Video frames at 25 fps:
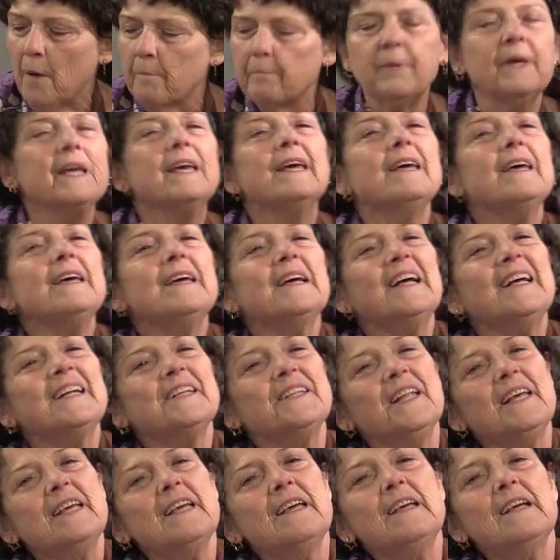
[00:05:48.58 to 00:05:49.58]

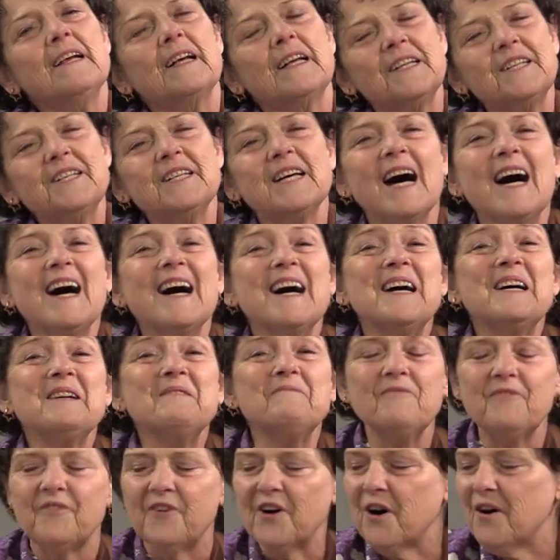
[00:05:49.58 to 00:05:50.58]
Picnic
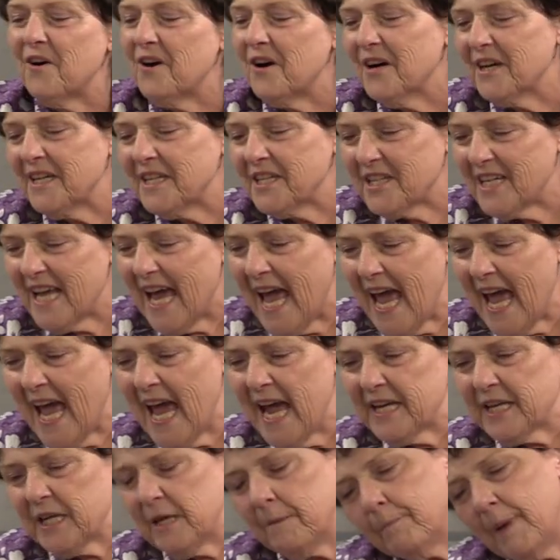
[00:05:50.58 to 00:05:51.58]
time for
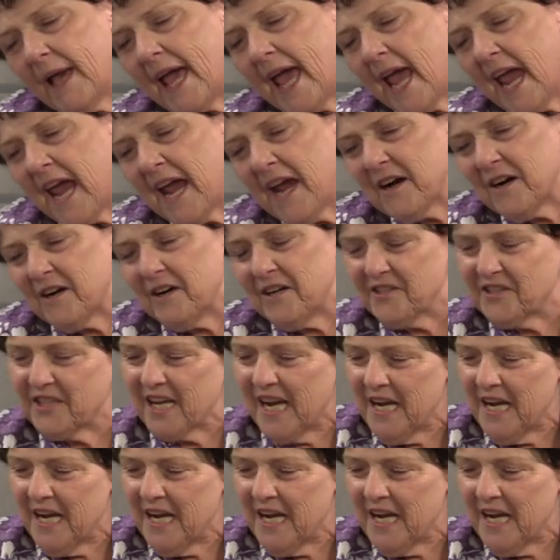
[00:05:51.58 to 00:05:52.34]
teddy bears.